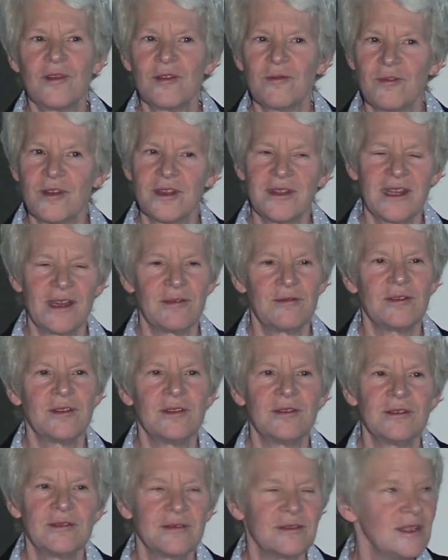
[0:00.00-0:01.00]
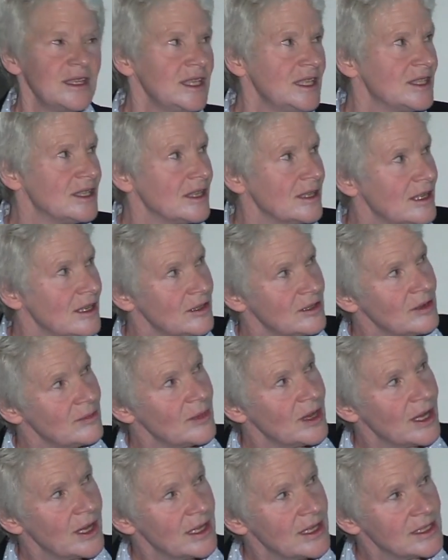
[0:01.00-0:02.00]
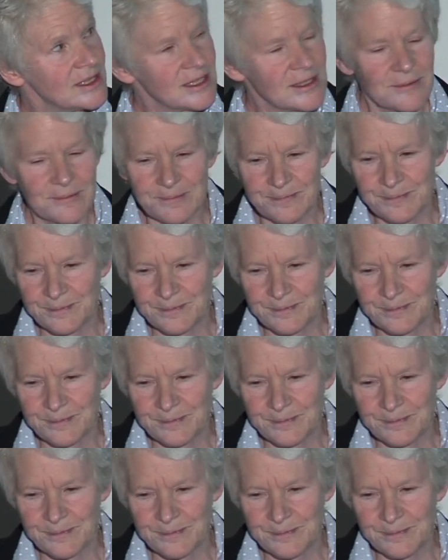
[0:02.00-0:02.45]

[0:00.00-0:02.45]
or one that will lead to their demise.